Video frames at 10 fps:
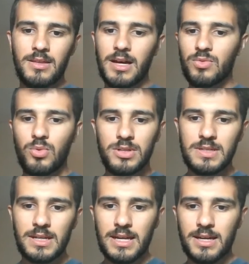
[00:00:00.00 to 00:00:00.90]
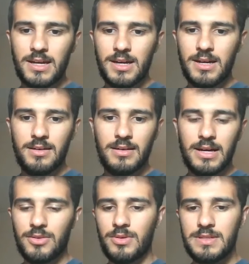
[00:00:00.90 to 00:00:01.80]
not wanting like I
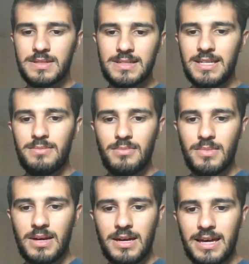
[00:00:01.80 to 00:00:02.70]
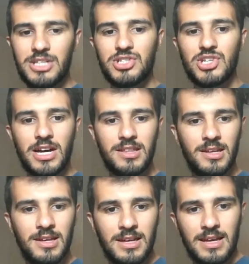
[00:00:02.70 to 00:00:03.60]
don't know, a steam
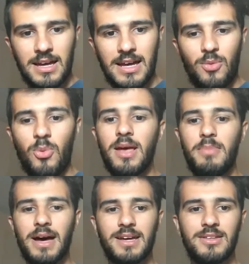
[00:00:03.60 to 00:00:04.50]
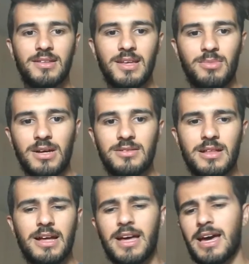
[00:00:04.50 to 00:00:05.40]
engine way back in the day
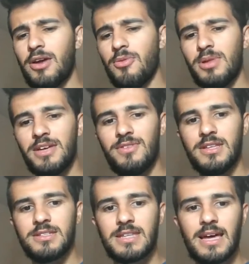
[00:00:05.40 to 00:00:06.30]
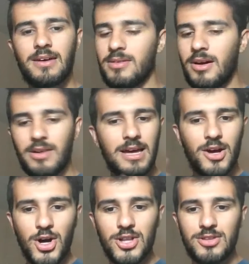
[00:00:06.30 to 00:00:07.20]
because like, hey, I don't believe in this tech. Okay,
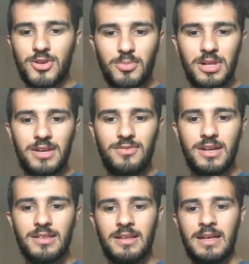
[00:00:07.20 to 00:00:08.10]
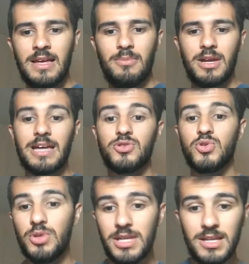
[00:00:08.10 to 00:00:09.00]
good, you don't believe it, but like,
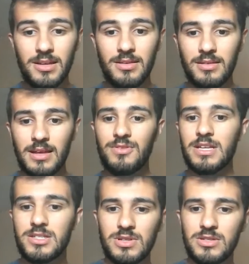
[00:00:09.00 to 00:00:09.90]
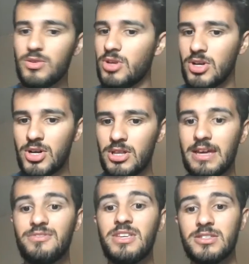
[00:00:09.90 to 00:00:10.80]
do you need it? If the answer is no, you're
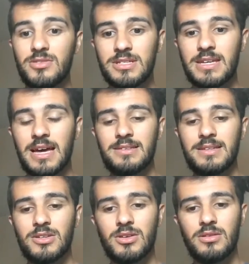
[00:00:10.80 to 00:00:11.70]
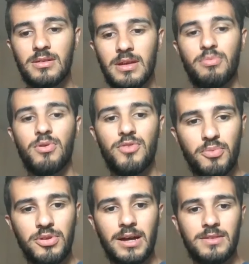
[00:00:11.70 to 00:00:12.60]
good. If the answer is yes, and you can improve
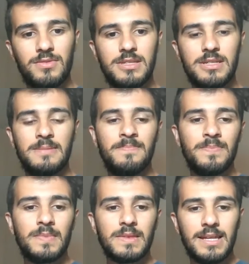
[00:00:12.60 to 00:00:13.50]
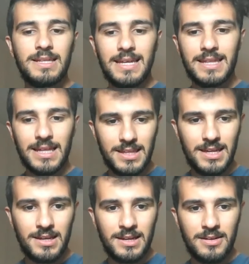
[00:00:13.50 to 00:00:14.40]
your productivity, then get that
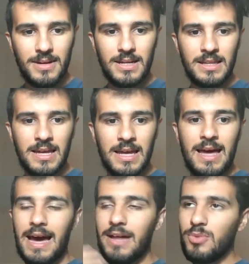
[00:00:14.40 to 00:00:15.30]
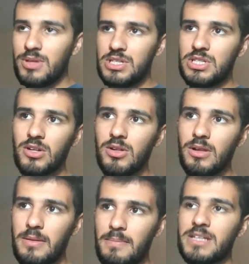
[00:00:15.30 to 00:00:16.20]
thing, right? And with
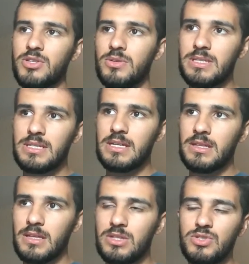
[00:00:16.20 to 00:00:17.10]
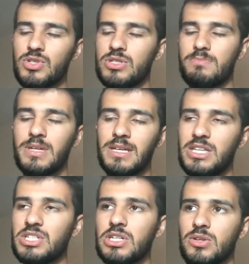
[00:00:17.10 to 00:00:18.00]
digital maturity and just
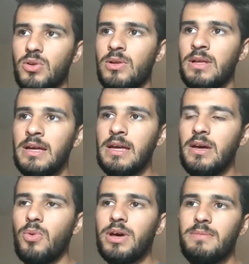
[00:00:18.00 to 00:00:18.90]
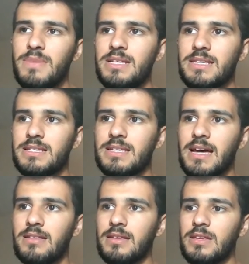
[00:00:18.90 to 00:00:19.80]
being digital, what it means is
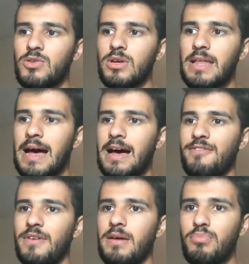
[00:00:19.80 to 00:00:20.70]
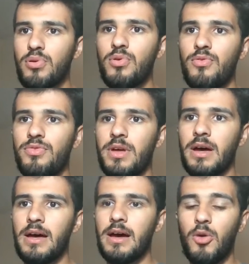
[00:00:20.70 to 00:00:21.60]
that you can have improved
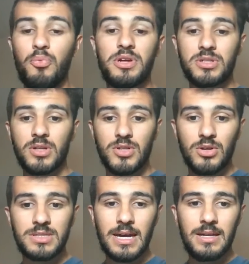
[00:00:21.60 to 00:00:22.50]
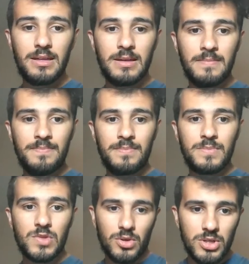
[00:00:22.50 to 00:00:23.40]
operation on your side.
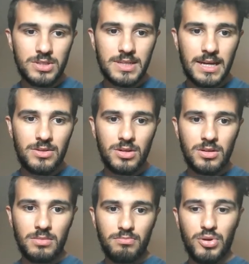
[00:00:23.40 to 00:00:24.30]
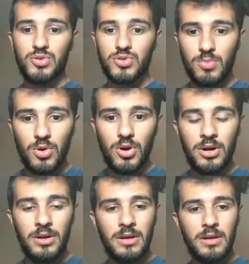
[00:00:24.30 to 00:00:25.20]
So on your side, you can produce
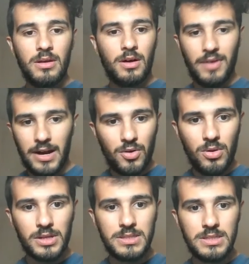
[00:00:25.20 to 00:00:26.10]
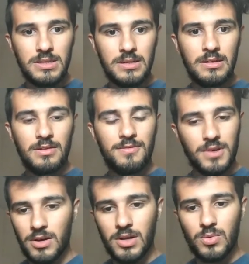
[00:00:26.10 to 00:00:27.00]
more, higher quality,
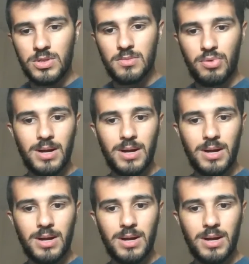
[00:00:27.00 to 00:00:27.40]
figure out what's the